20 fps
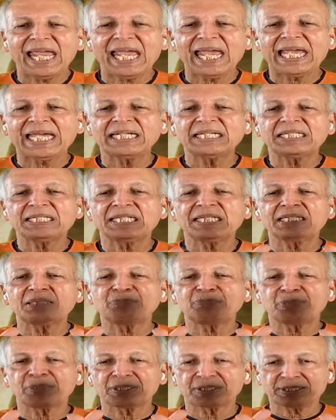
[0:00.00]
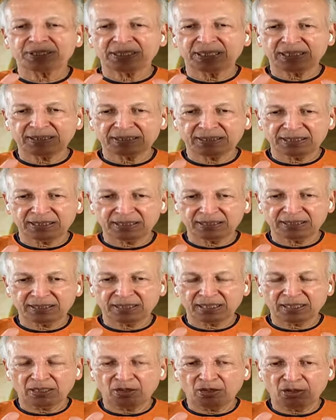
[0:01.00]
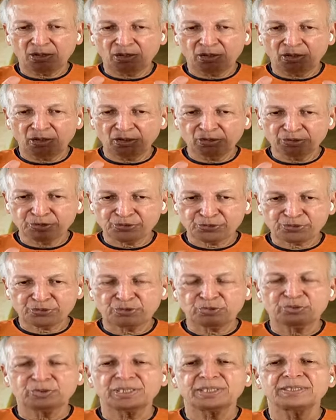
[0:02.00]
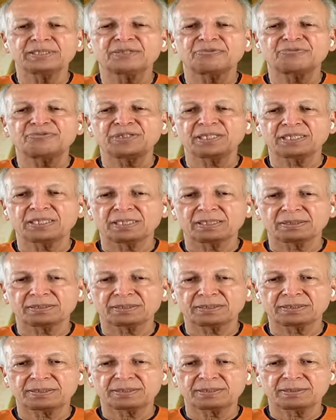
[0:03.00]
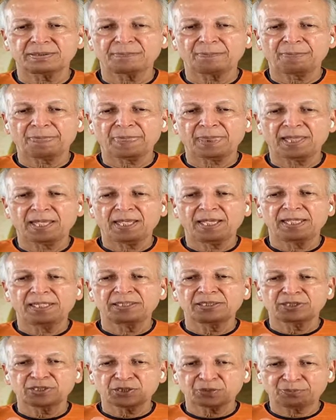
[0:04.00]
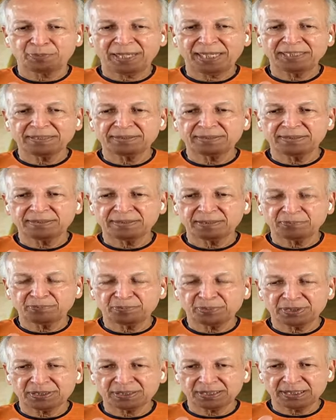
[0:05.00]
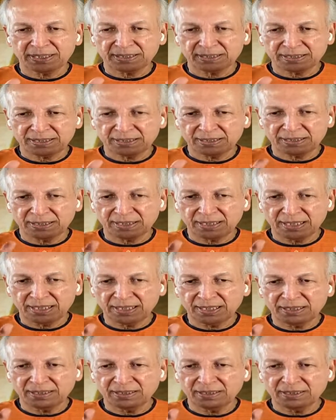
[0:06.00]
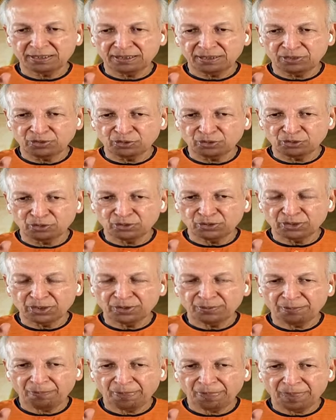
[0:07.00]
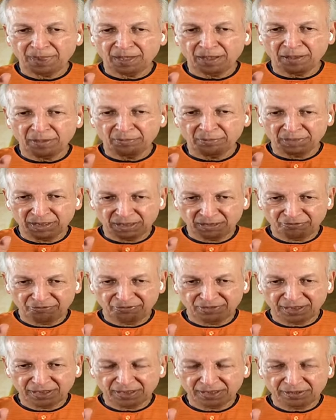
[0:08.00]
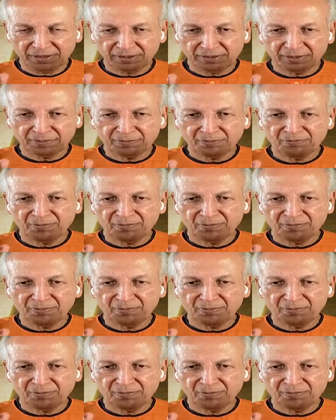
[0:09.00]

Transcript: And they represented also in the fingers. Space is represented in your middle finger,